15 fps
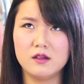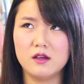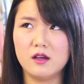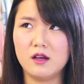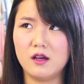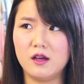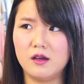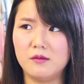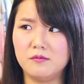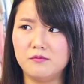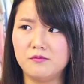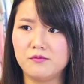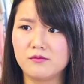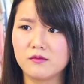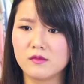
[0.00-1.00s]
I
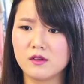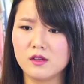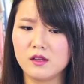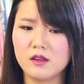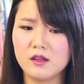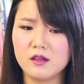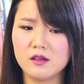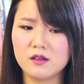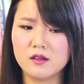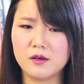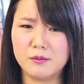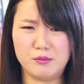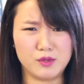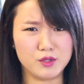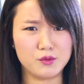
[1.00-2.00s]
think
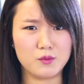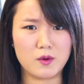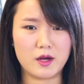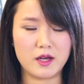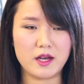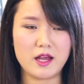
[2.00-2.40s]
a blue one.